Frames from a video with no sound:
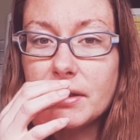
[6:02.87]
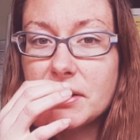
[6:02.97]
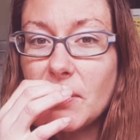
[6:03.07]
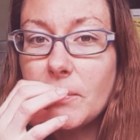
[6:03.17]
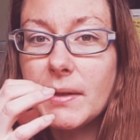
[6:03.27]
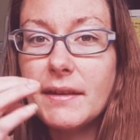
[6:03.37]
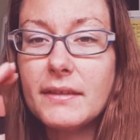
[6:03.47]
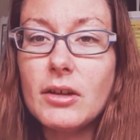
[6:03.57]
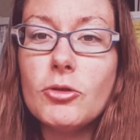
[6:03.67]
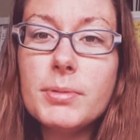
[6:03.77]
already told me that
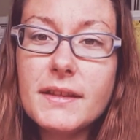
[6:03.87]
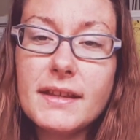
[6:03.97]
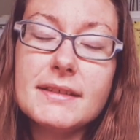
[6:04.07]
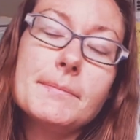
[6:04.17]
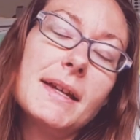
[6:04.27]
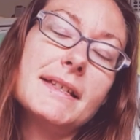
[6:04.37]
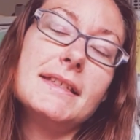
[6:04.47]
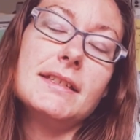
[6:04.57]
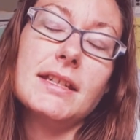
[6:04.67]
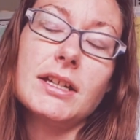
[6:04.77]
the OB that did my
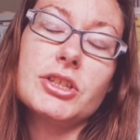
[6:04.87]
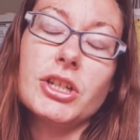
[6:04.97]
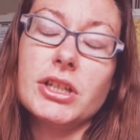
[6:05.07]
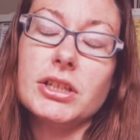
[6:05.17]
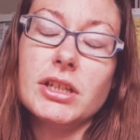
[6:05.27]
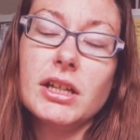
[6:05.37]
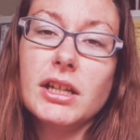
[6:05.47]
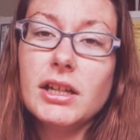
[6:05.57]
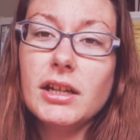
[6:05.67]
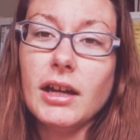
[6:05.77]
C-section
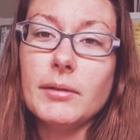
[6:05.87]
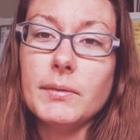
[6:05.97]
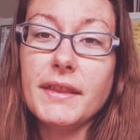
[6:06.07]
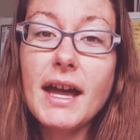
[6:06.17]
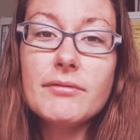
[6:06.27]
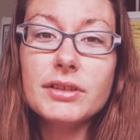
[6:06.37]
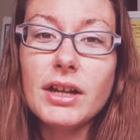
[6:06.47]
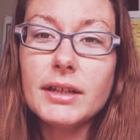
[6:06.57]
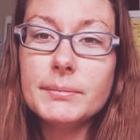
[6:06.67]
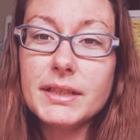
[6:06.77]
with
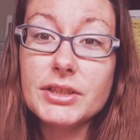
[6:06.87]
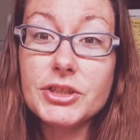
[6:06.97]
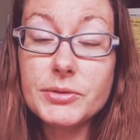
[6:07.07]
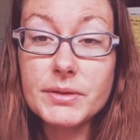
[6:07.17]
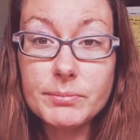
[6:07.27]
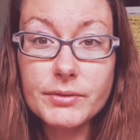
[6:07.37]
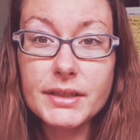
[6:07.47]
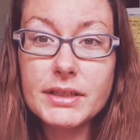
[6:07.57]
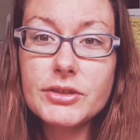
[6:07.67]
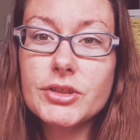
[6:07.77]
Avalon, because she was
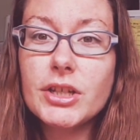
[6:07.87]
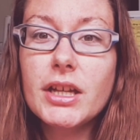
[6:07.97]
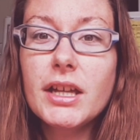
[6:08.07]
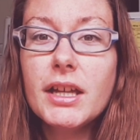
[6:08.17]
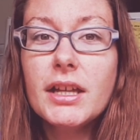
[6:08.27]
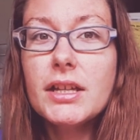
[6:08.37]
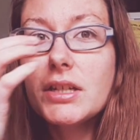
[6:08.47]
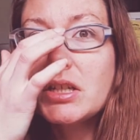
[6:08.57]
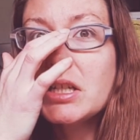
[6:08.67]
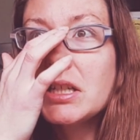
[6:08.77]
breech,
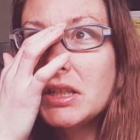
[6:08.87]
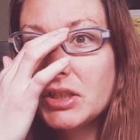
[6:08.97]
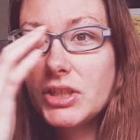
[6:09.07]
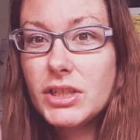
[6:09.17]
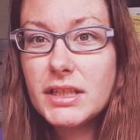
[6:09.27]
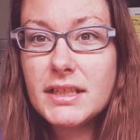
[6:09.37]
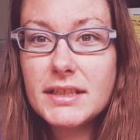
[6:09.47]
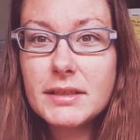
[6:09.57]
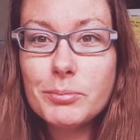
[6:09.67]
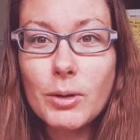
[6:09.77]

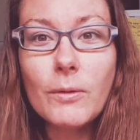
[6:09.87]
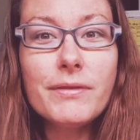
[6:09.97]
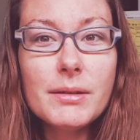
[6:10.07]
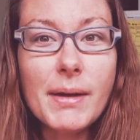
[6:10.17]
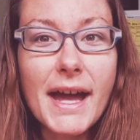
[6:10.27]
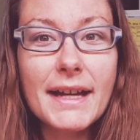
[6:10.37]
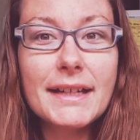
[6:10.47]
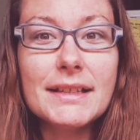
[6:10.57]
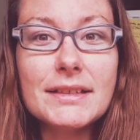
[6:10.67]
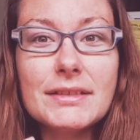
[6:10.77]
she's pro
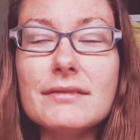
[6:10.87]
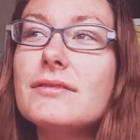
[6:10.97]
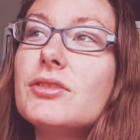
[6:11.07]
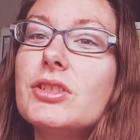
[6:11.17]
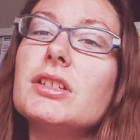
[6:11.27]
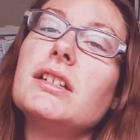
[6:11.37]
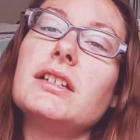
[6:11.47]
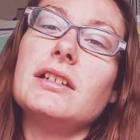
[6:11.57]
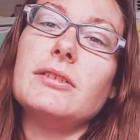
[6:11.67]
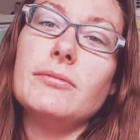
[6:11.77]
VBAC and
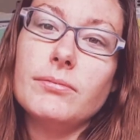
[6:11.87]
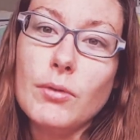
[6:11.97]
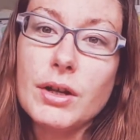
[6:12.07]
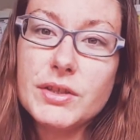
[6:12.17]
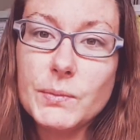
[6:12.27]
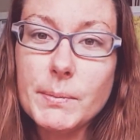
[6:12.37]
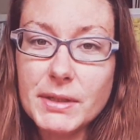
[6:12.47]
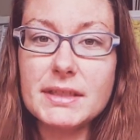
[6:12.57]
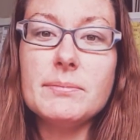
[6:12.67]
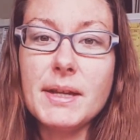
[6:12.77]
she wants
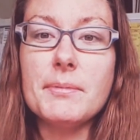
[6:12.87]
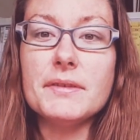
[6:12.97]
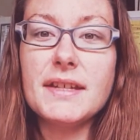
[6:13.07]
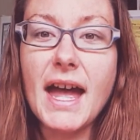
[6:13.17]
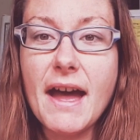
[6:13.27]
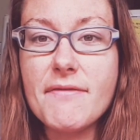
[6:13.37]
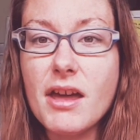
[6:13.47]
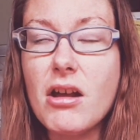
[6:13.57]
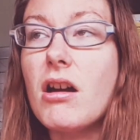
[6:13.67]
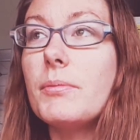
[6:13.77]
women to be able to have
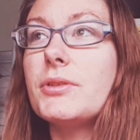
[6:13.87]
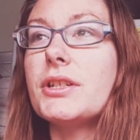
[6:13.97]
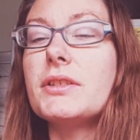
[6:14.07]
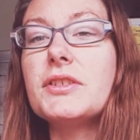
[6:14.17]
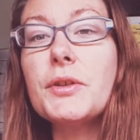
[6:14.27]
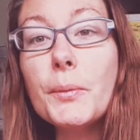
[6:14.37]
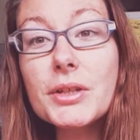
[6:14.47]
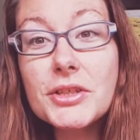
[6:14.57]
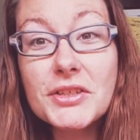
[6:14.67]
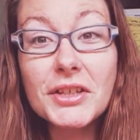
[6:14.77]
that option. So,
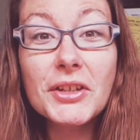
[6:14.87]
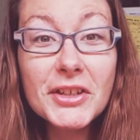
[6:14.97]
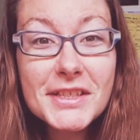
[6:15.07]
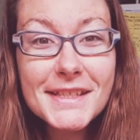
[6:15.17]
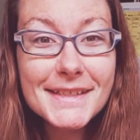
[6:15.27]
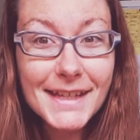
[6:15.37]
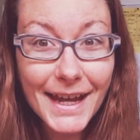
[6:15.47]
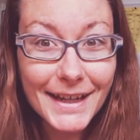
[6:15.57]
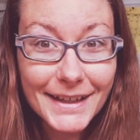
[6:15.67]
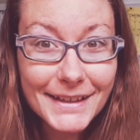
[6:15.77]
which is a good
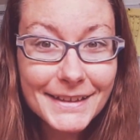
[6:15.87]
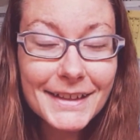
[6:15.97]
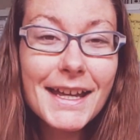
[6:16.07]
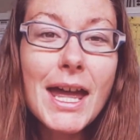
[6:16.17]
sign,